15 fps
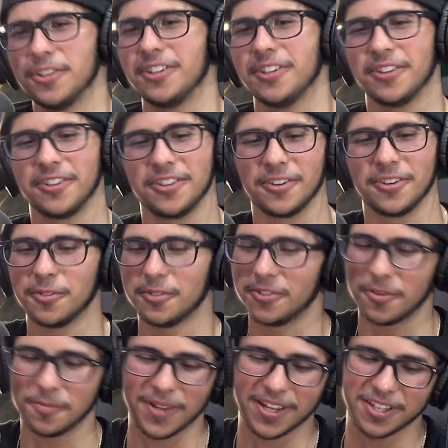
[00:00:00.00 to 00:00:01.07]

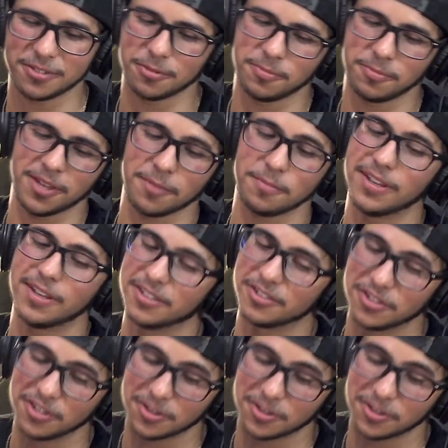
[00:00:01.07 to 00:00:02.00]
Don't mess with me in PSG, bro.